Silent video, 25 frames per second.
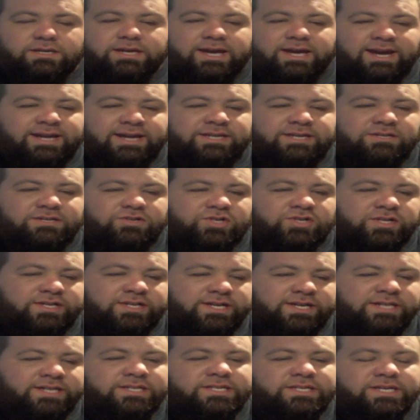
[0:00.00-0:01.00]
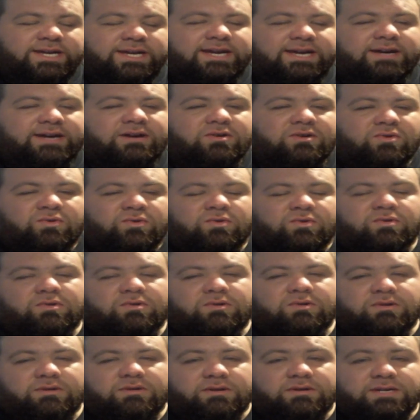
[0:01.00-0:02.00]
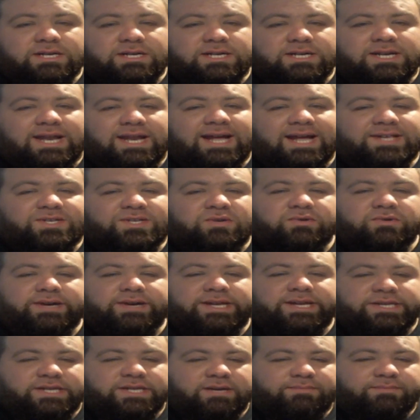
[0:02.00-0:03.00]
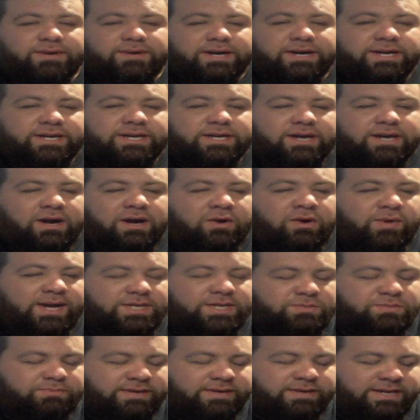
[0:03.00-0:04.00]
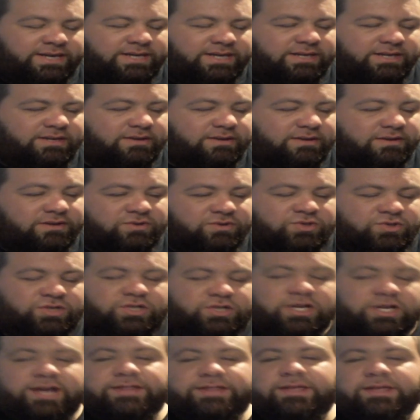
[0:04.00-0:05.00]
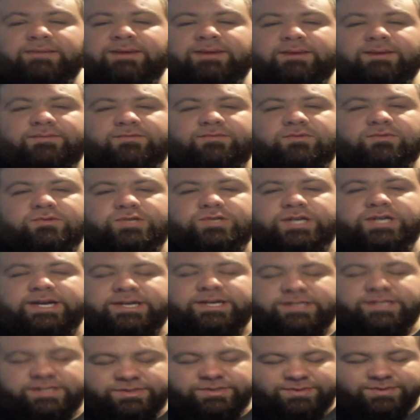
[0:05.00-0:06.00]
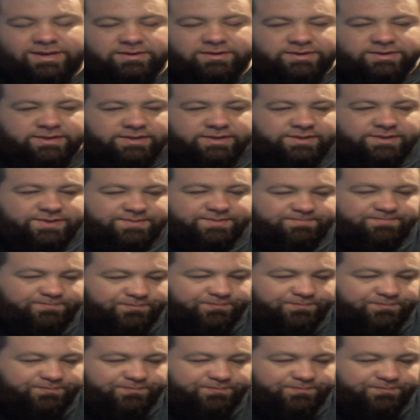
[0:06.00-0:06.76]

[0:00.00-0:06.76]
Ancient India or Classical India by OSP, you should check them out before checking this one out, because